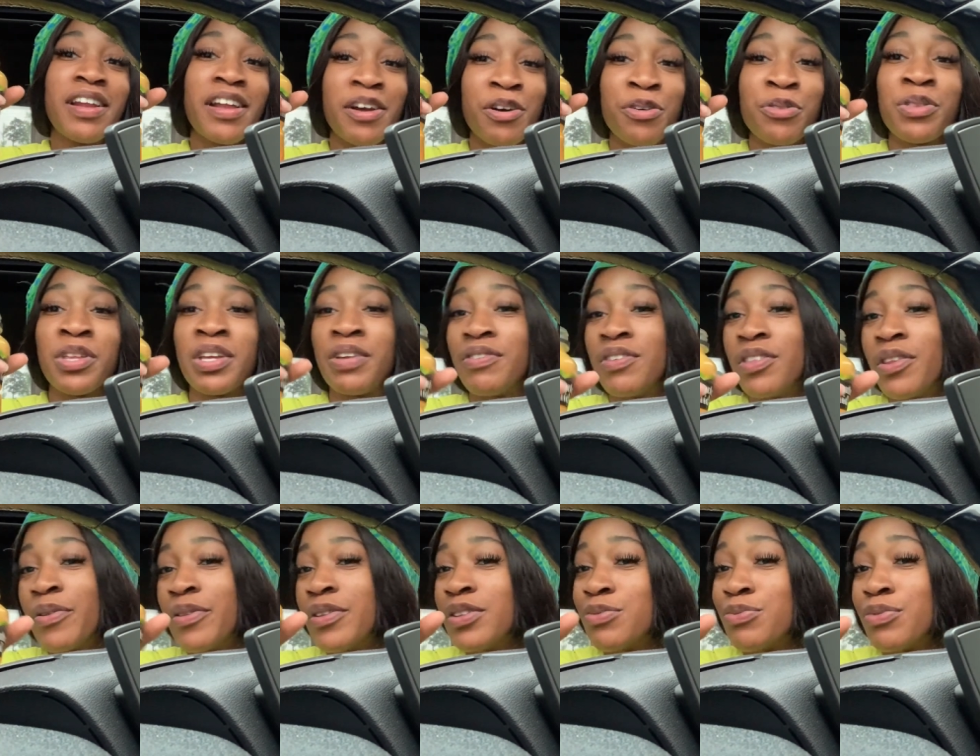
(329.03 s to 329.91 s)
healthy, even
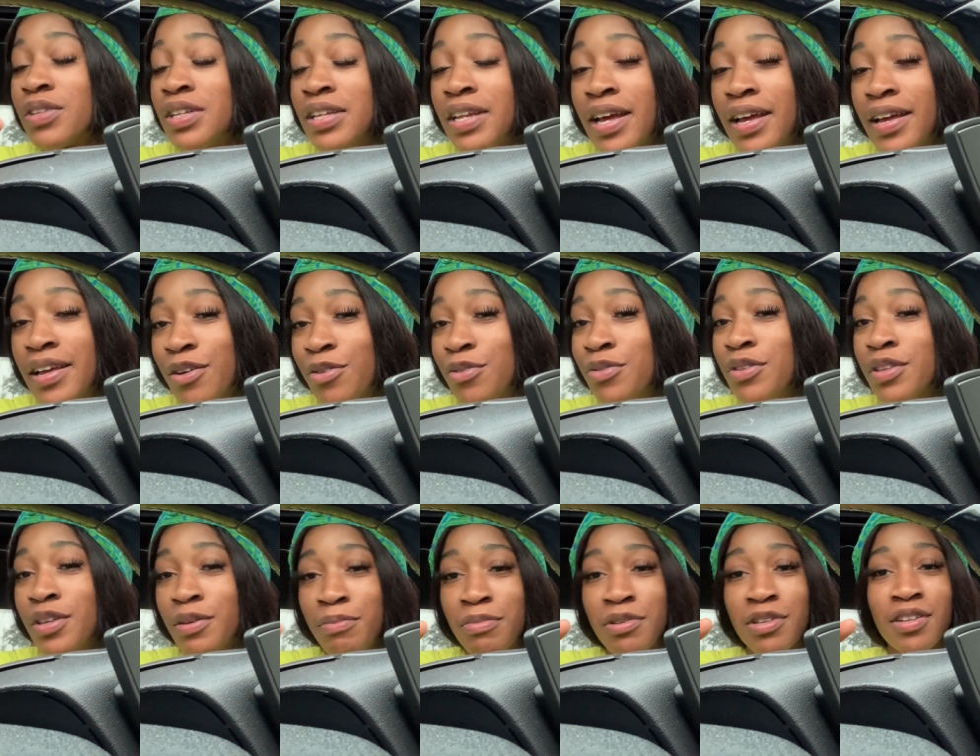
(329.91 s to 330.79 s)
though it's really not
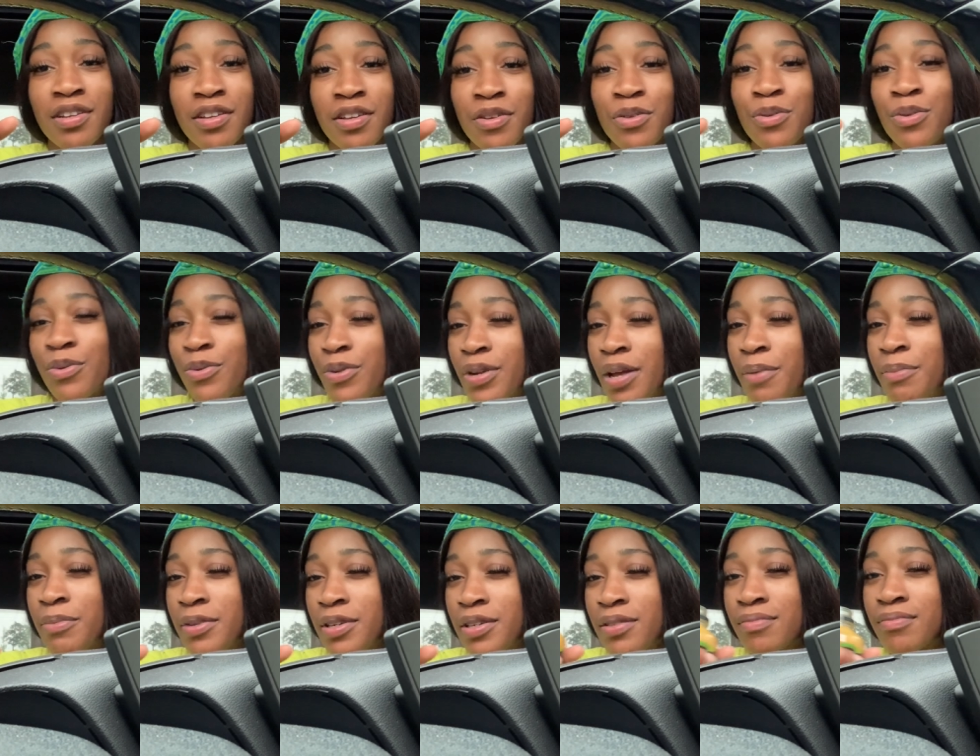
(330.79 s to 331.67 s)
healthy, but you know what I
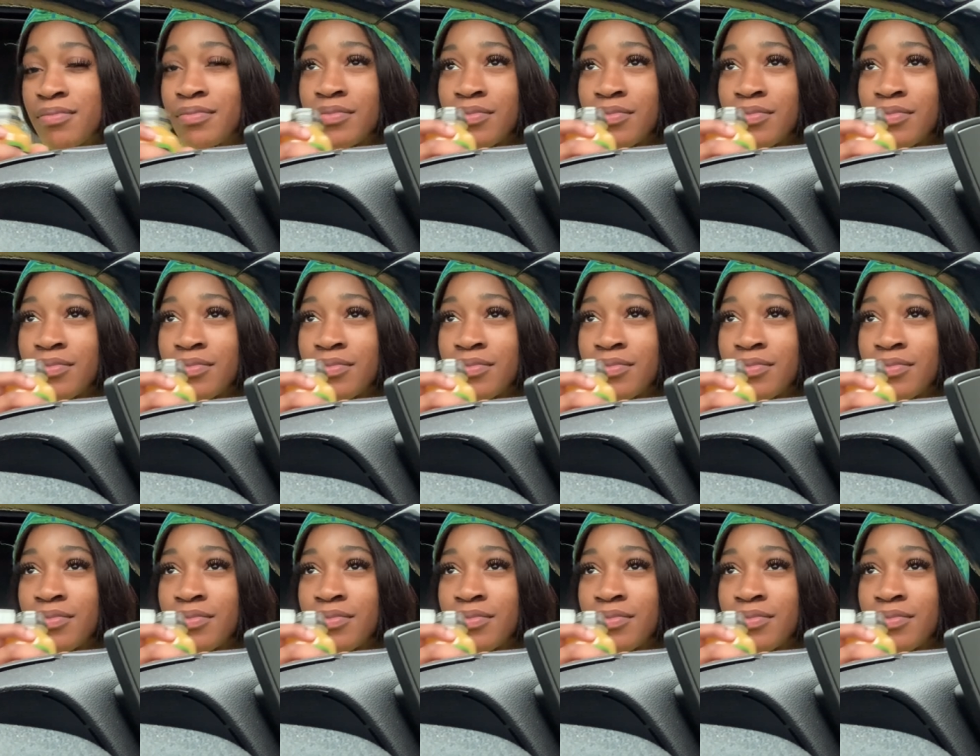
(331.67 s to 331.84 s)
mean.